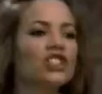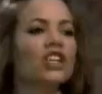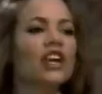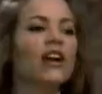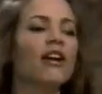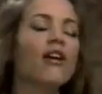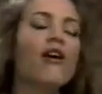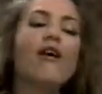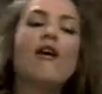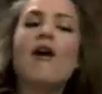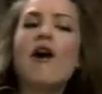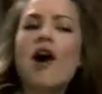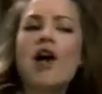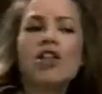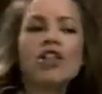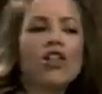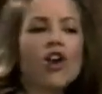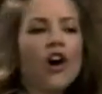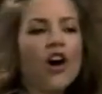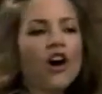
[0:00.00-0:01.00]
I share
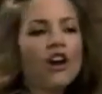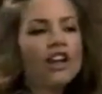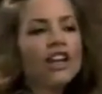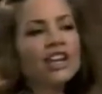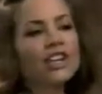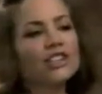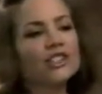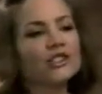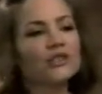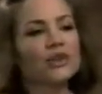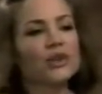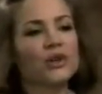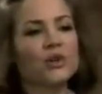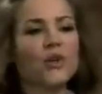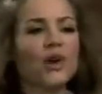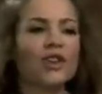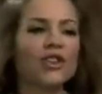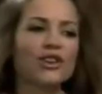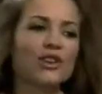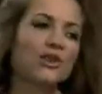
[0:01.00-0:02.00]
a long
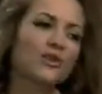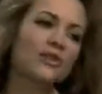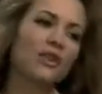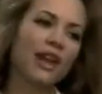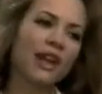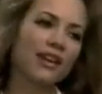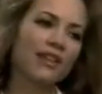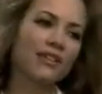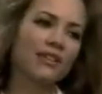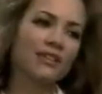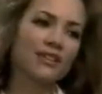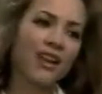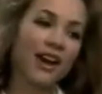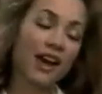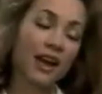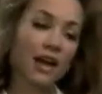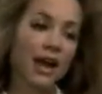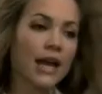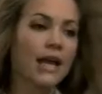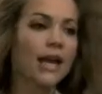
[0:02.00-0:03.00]
history, whether you like it or
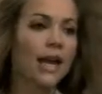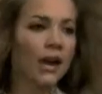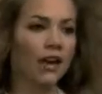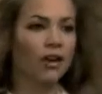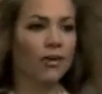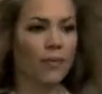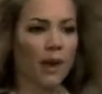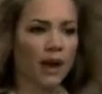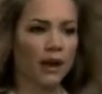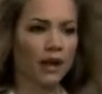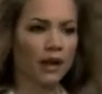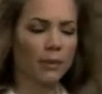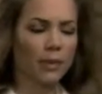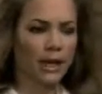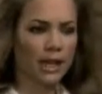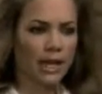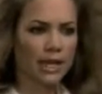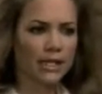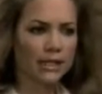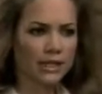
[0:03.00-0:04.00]
not, and I care about
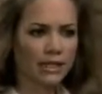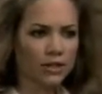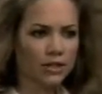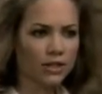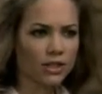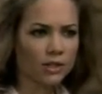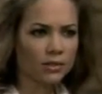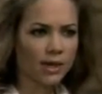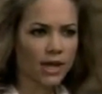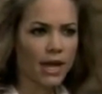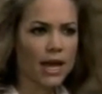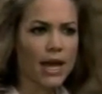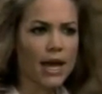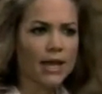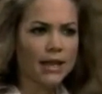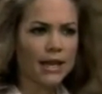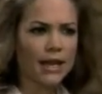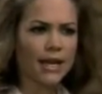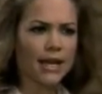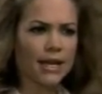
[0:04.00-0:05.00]
him, and it concerns me
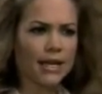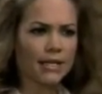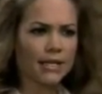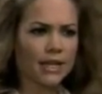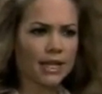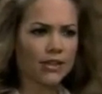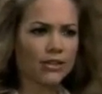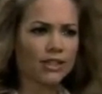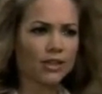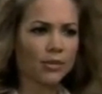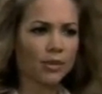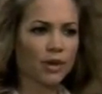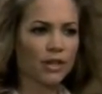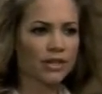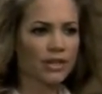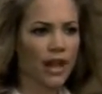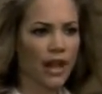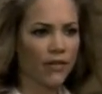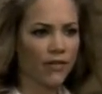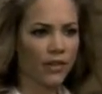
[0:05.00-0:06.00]
that he continues to
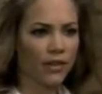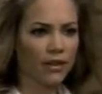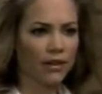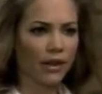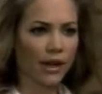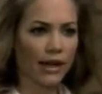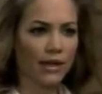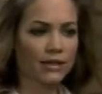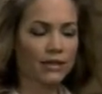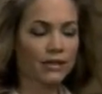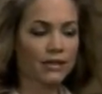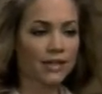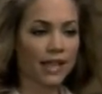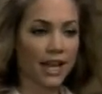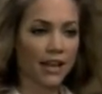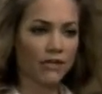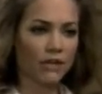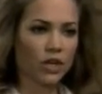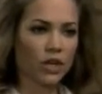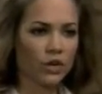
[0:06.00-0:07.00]
put his life on the line to
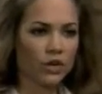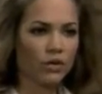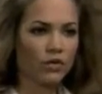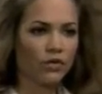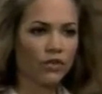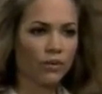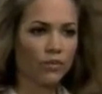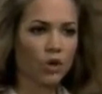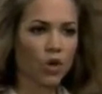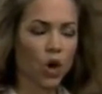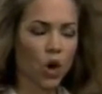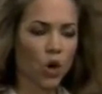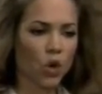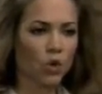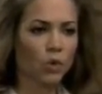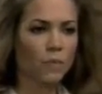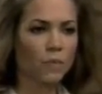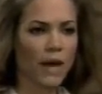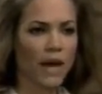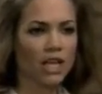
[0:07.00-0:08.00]
save you from your
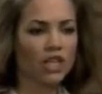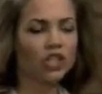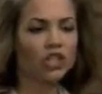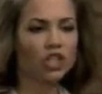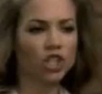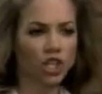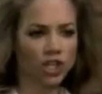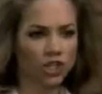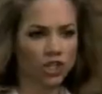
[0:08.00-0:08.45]
own bad